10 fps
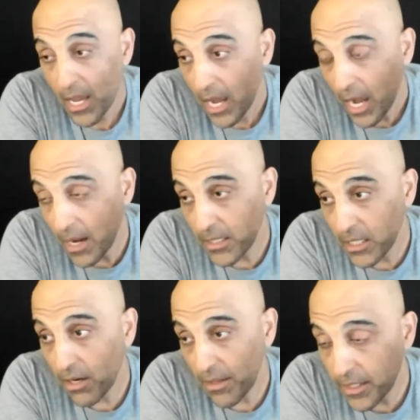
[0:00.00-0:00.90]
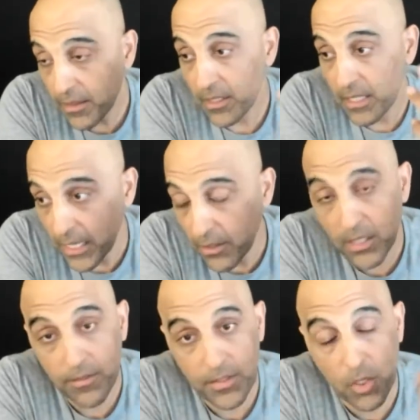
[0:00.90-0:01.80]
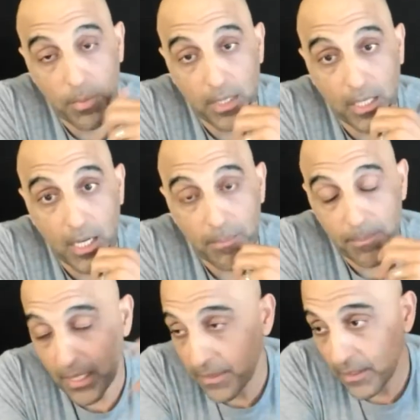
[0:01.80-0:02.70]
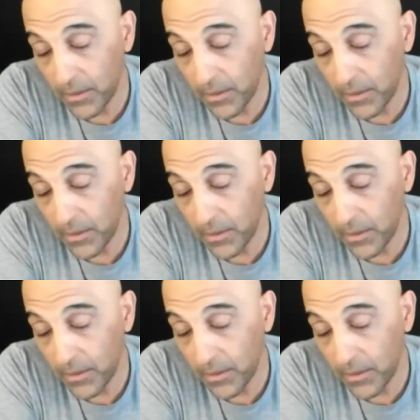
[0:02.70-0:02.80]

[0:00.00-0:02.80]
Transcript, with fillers: Uh, you know, I think the narrative is opening up, but I think the